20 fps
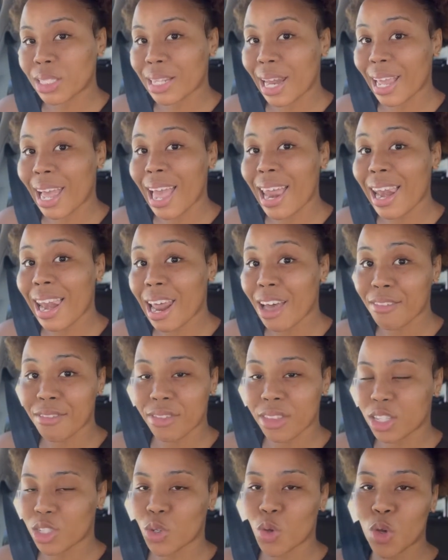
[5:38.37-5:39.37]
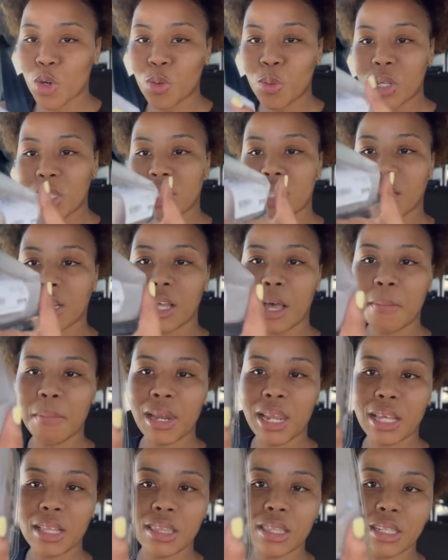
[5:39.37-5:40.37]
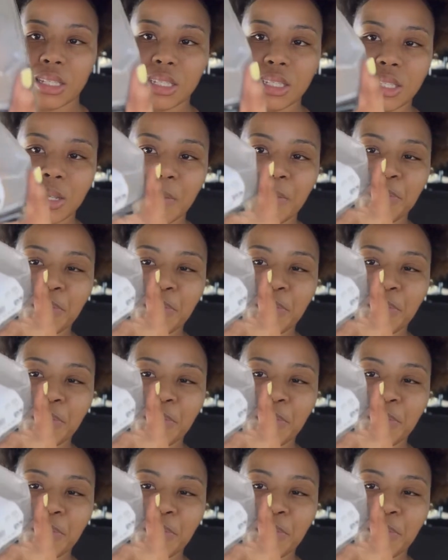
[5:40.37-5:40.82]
Like I love these hot wings that come like this.